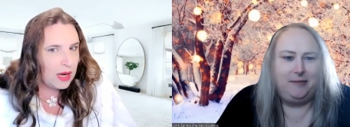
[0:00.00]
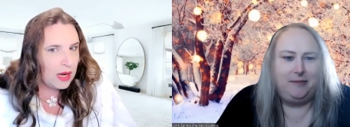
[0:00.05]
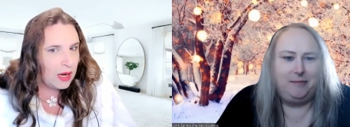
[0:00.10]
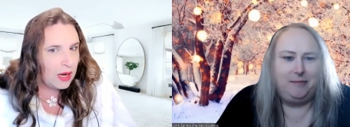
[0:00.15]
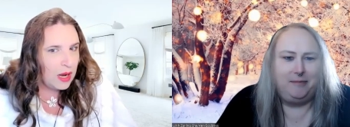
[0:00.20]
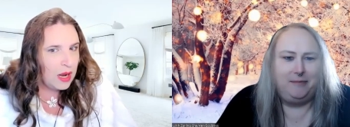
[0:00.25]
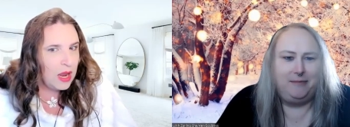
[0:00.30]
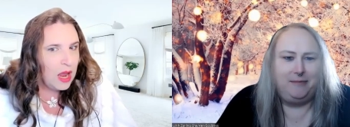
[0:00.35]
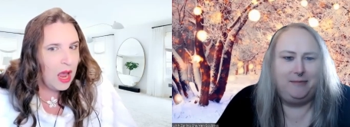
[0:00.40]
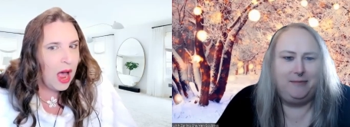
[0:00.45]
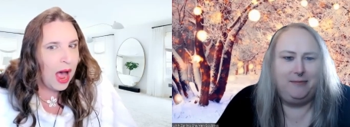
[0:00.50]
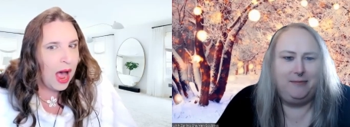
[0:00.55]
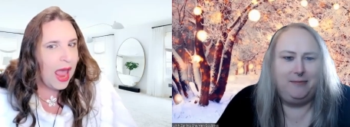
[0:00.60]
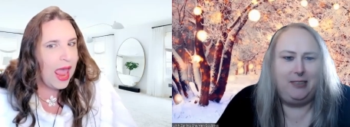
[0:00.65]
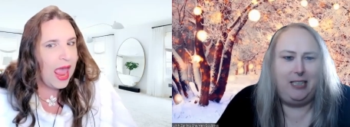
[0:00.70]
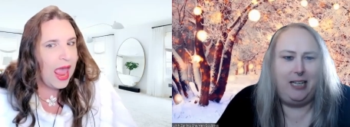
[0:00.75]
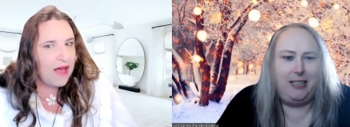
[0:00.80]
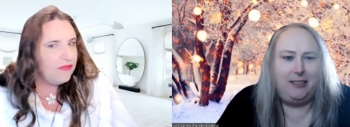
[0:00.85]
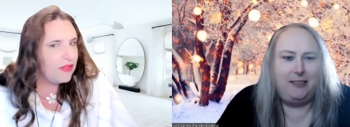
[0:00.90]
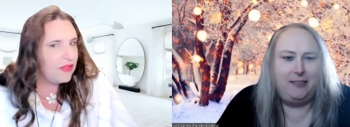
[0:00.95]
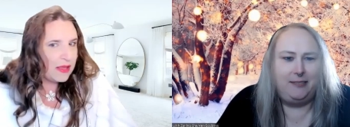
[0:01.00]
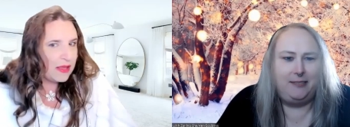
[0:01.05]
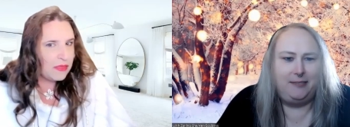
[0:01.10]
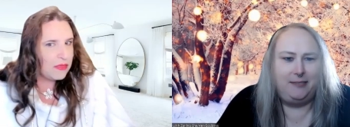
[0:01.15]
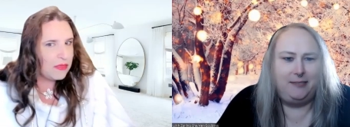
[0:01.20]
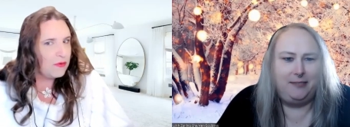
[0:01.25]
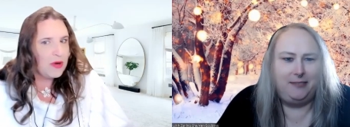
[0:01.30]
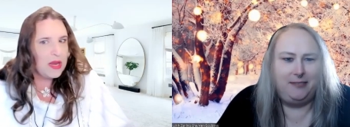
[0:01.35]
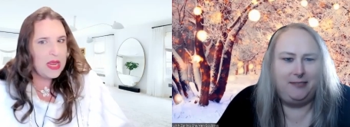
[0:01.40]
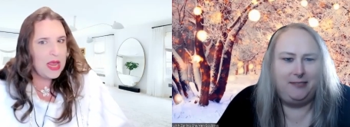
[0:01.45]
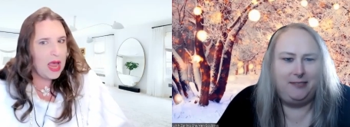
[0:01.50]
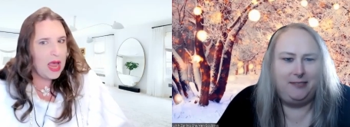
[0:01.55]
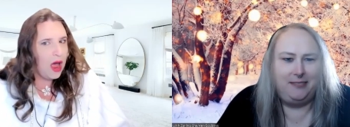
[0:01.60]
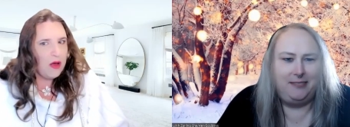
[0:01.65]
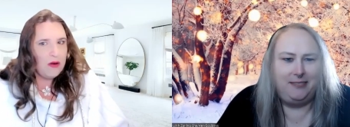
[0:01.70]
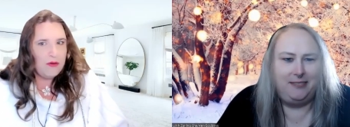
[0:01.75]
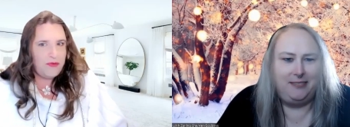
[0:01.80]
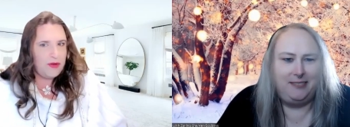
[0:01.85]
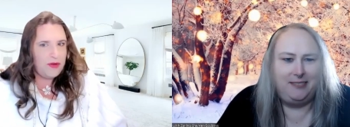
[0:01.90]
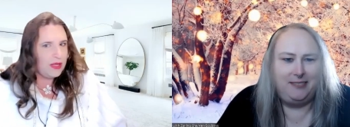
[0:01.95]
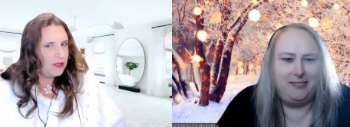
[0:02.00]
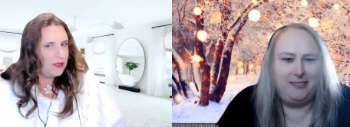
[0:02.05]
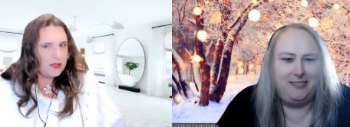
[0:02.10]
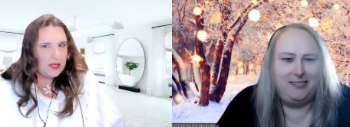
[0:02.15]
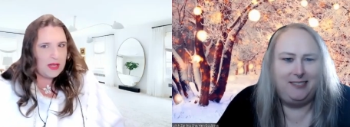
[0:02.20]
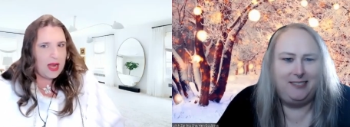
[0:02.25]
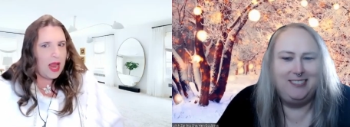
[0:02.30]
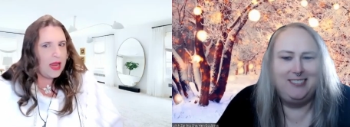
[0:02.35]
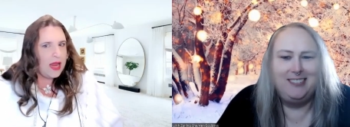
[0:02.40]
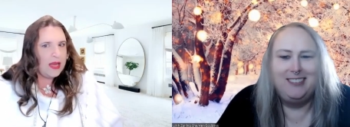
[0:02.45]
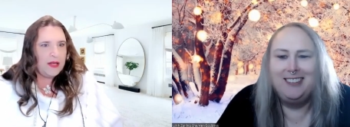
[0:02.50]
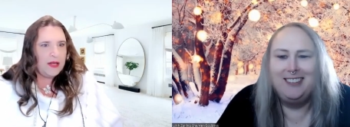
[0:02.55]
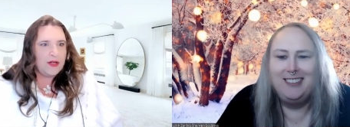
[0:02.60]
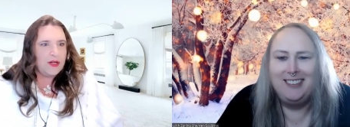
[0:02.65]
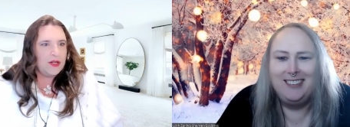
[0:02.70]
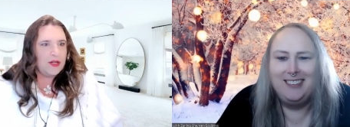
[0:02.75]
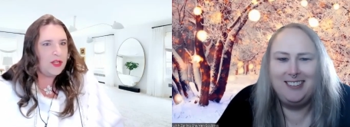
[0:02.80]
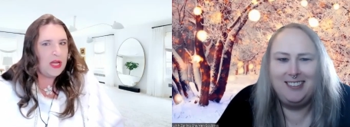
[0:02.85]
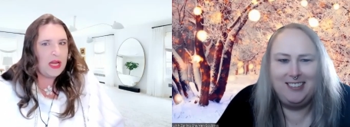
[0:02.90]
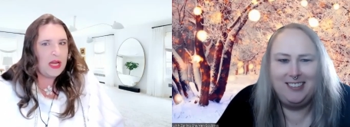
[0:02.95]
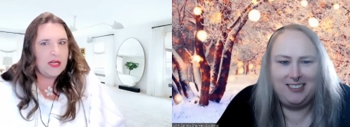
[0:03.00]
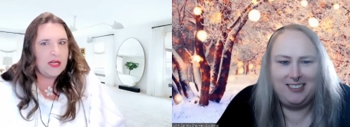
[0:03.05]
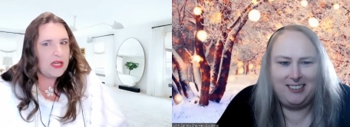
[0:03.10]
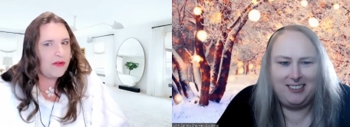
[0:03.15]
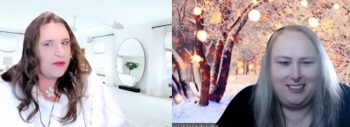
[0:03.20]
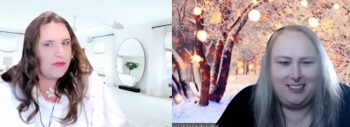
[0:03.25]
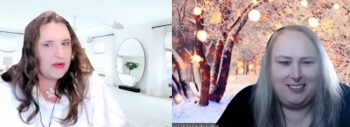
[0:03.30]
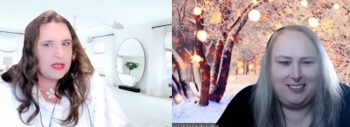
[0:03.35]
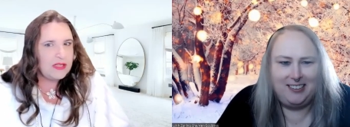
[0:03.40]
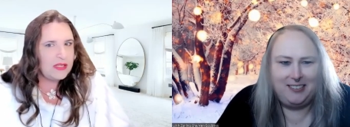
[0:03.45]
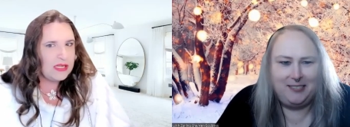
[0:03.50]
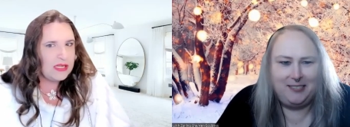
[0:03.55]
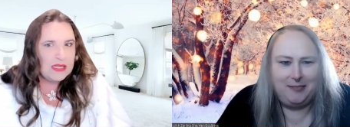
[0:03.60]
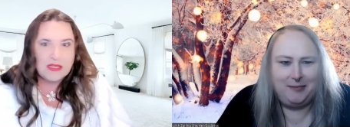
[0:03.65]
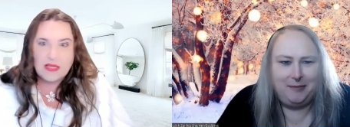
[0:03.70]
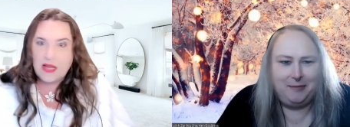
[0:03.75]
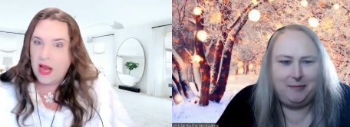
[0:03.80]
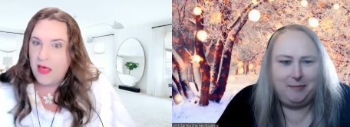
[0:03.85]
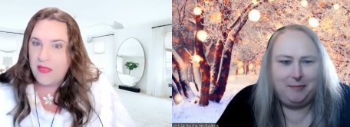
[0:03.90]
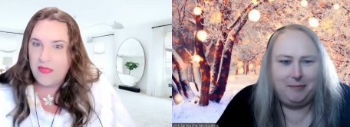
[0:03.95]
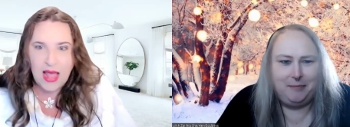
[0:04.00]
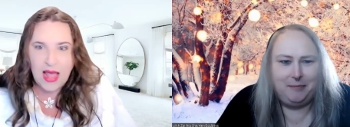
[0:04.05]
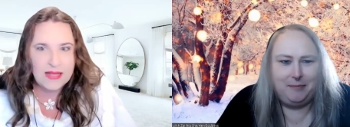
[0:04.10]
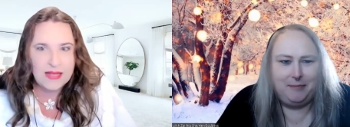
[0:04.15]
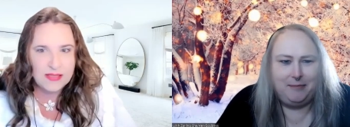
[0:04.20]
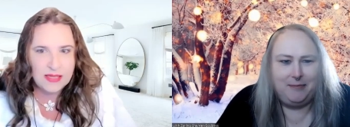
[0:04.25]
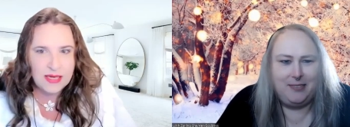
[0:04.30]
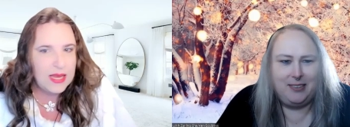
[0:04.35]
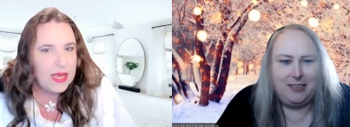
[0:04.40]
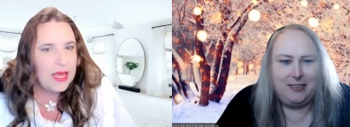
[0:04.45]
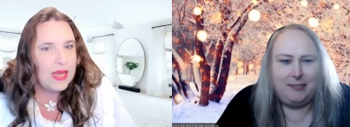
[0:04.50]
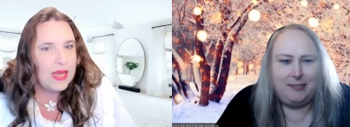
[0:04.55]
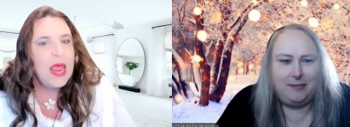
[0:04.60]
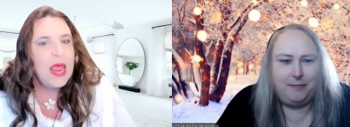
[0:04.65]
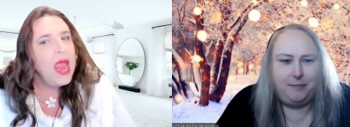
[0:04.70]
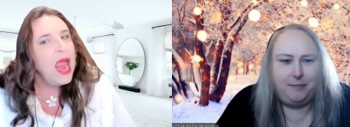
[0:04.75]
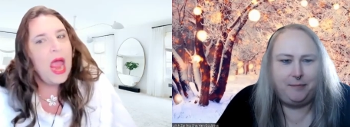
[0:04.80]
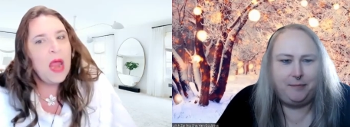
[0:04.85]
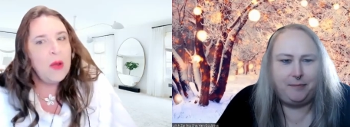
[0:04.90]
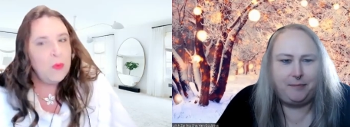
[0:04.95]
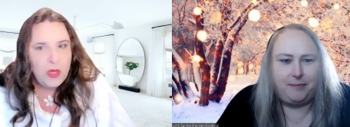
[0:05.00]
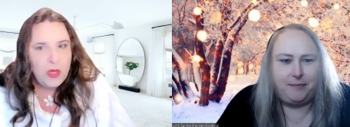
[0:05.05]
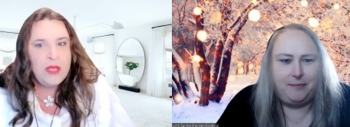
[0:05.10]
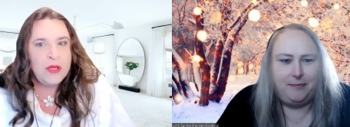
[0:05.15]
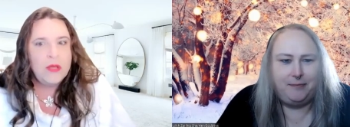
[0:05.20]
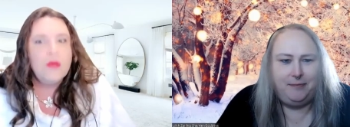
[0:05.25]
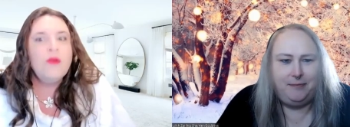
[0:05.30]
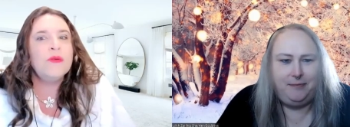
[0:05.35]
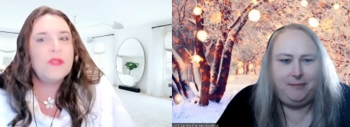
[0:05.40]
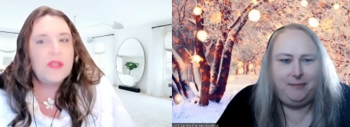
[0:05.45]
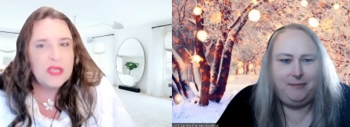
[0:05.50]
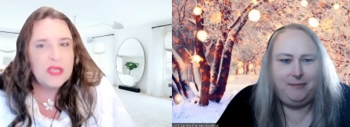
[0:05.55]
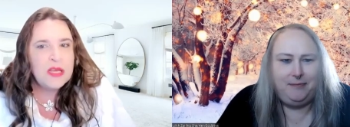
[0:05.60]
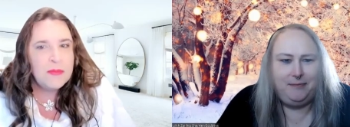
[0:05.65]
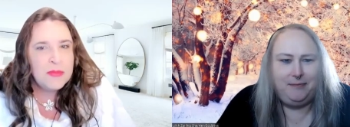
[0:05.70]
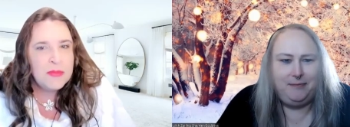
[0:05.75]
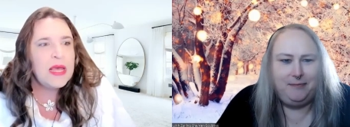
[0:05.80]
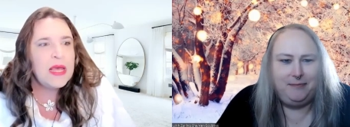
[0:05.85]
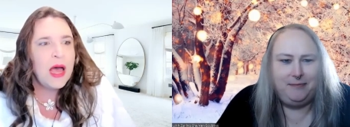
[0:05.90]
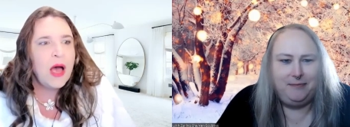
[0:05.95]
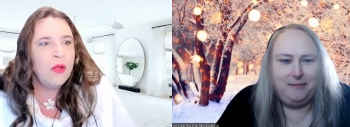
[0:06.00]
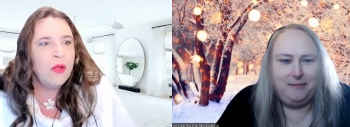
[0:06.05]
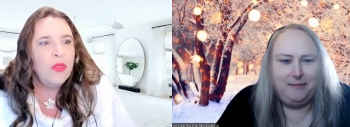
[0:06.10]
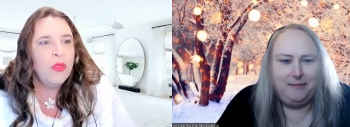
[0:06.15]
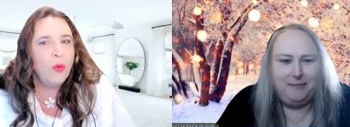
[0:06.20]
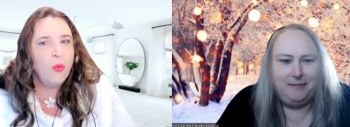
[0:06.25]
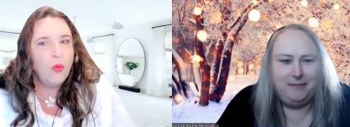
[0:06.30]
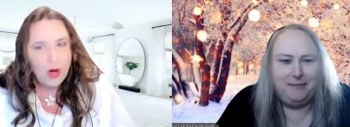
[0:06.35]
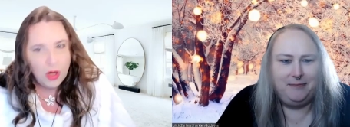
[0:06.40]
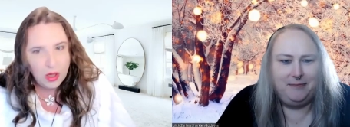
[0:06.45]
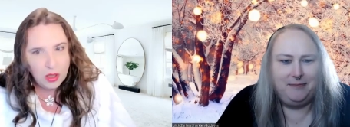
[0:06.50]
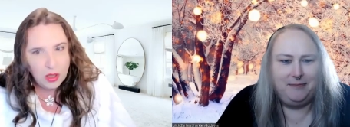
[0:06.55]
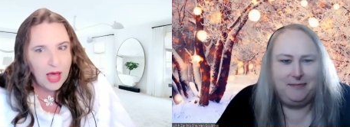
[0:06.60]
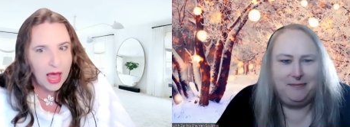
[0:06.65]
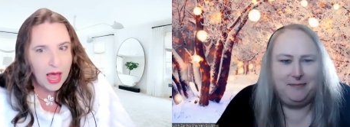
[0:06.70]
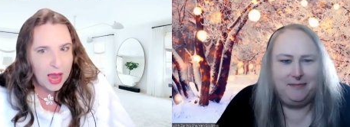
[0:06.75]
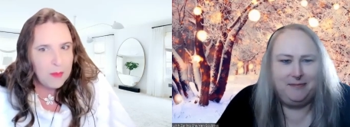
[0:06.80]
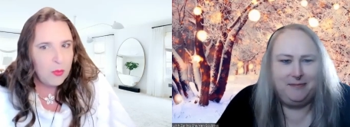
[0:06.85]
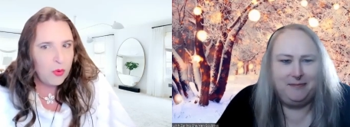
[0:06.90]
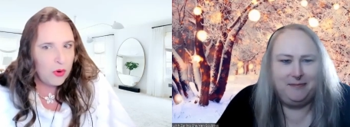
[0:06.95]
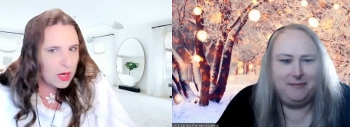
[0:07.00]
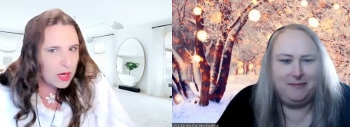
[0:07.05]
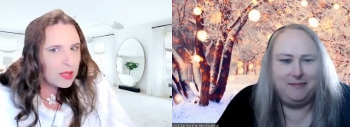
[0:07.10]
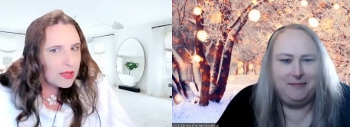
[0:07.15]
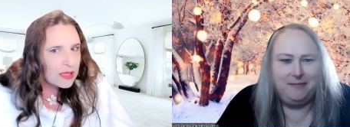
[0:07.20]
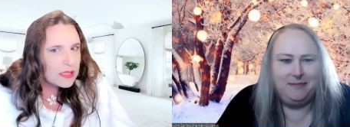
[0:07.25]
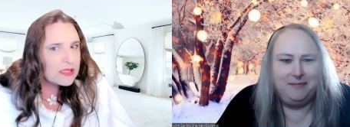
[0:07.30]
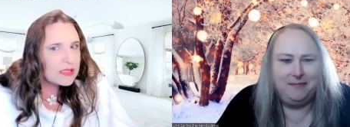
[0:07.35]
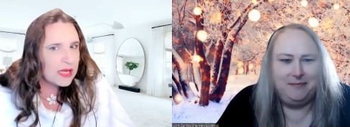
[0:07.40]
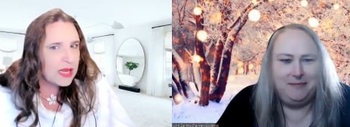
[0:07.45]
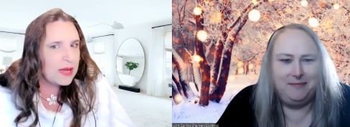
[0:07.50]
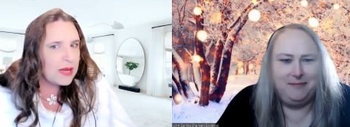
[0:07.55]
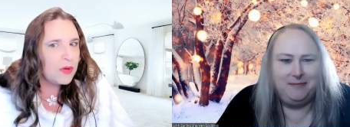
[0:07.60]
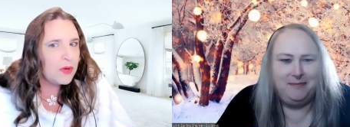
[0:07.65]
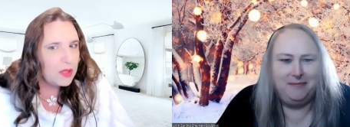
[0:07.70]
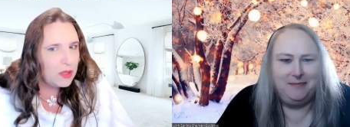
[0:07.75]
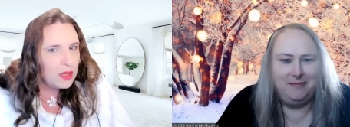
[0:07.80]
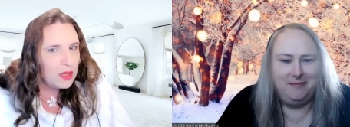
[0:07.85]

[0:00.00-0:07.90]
Speaker 1: thing. Yeah. I have like three outfits that I interchange every season, and that's it. And when you see me out in the world, I'm wearing the same